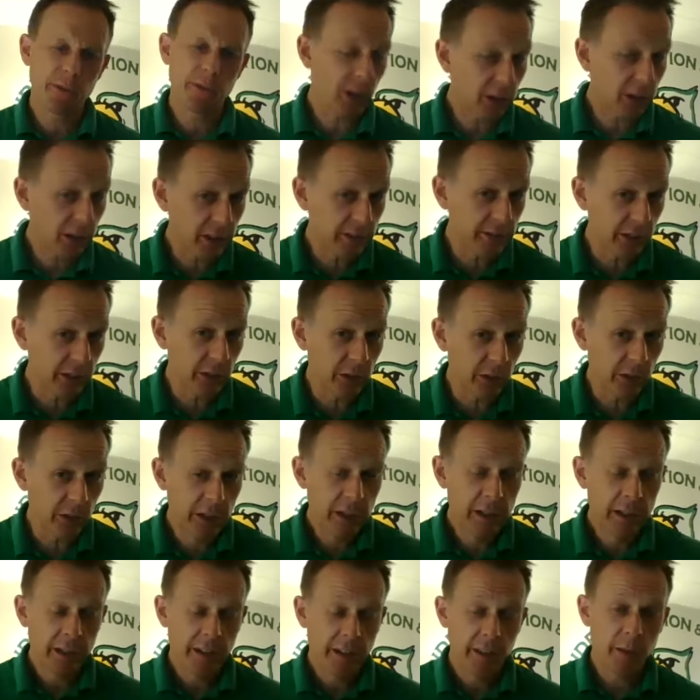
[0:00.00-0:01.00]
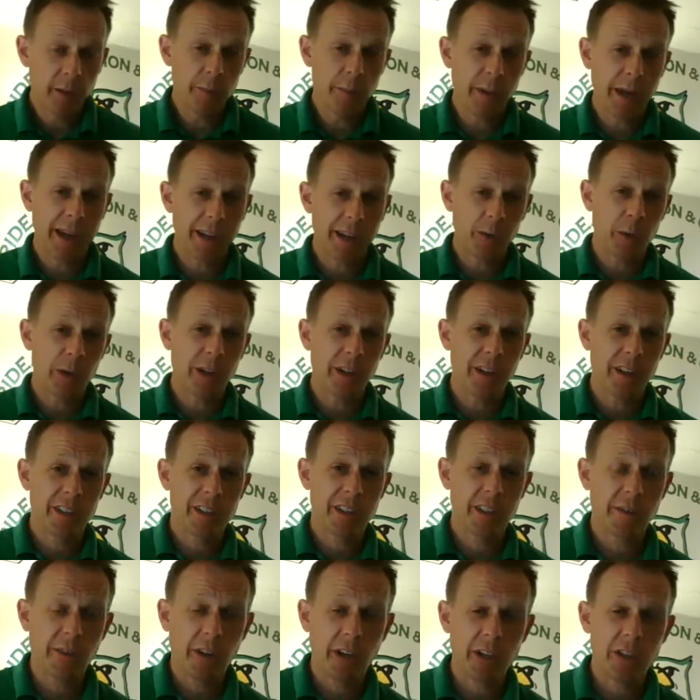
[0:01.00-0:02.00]
all of you, the bet was
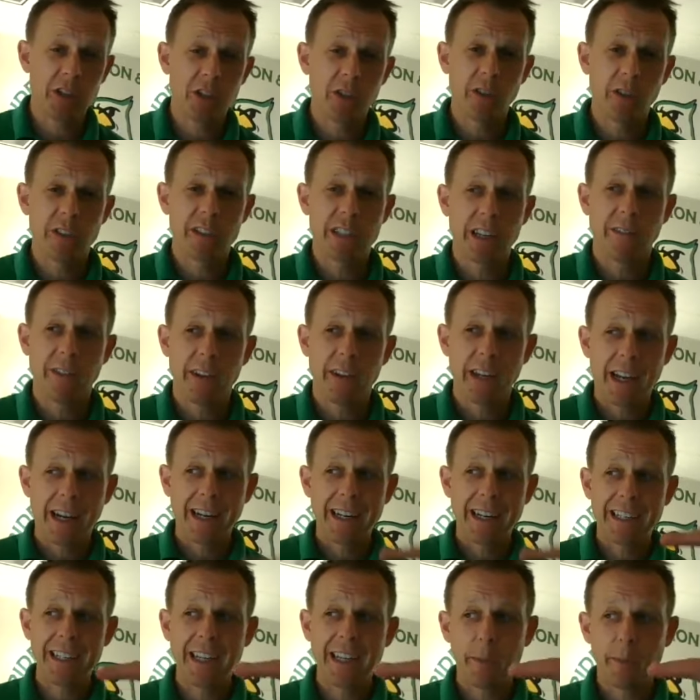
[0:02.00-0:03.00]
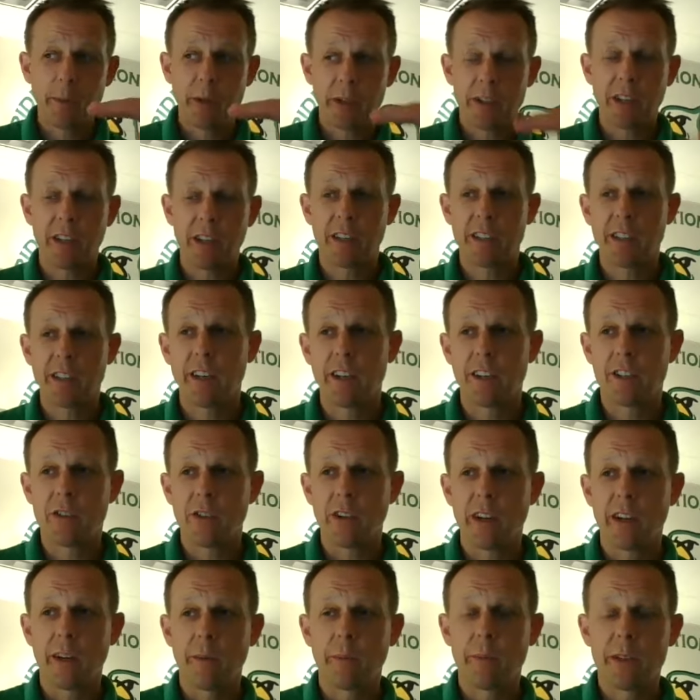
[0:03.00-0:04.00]
if our students have a 98% attendance
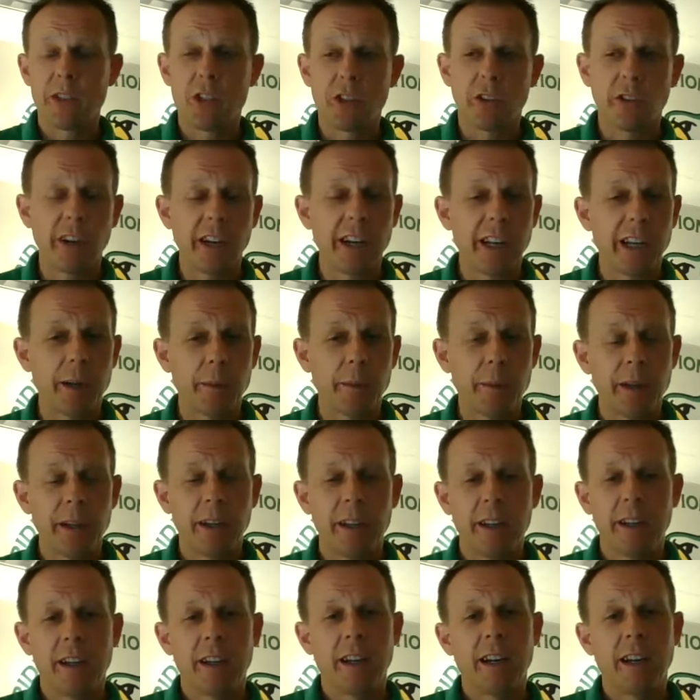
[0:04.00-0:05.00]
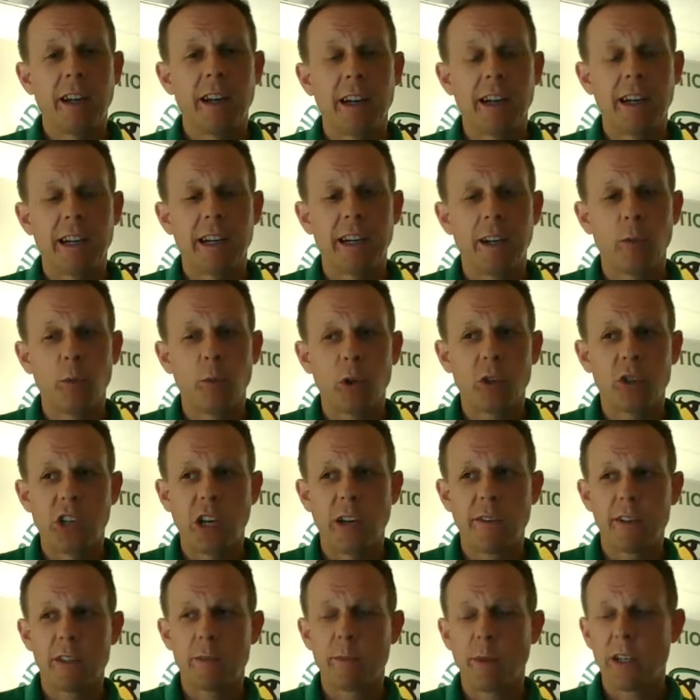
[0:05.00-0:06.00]
rate, Mr. Graham will
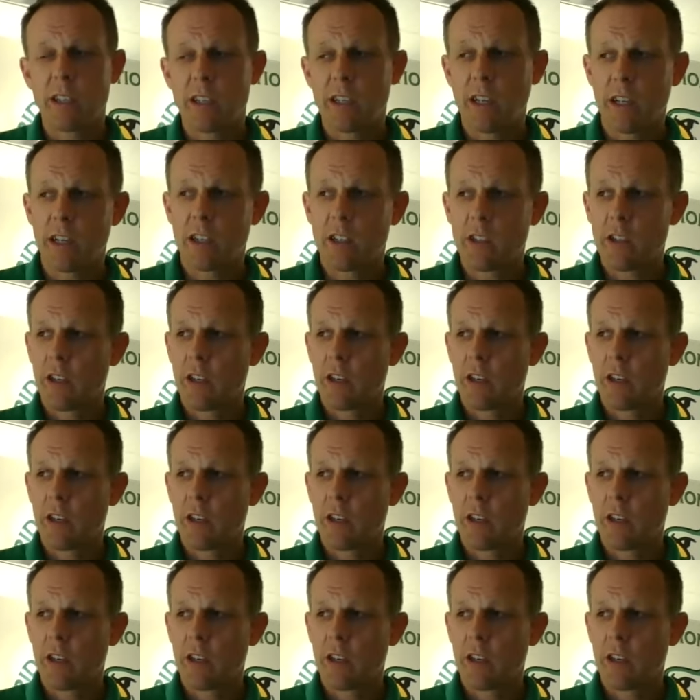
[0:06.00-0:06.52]
shave his mustache.